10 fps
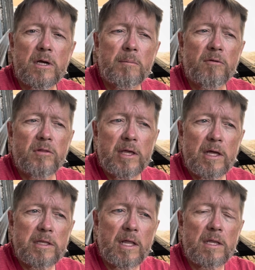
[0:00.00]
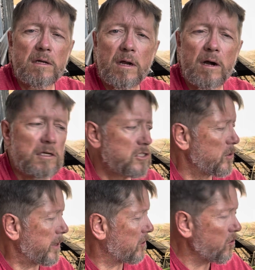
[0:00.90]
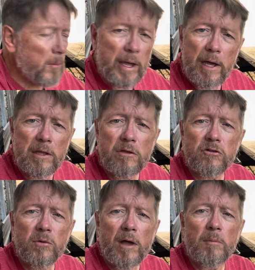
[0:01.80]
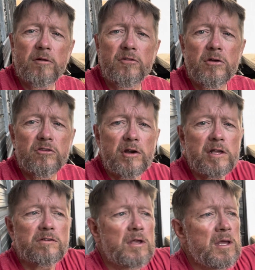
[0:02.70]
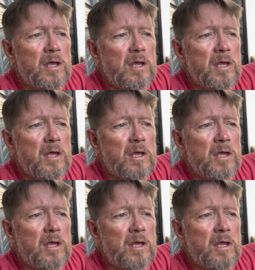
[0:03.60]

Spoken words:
I've only got that little garden. So I grow my onions around my fruit trees,